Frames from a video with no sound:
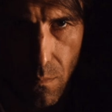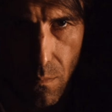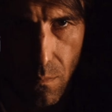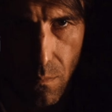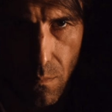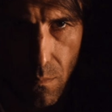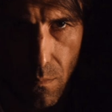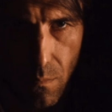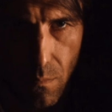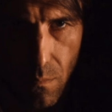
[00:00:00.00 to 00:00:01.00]

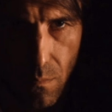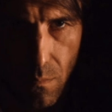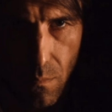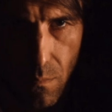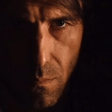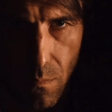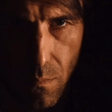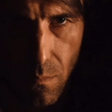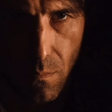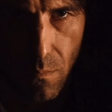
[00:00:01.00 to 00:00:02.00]
The person shown says nothing.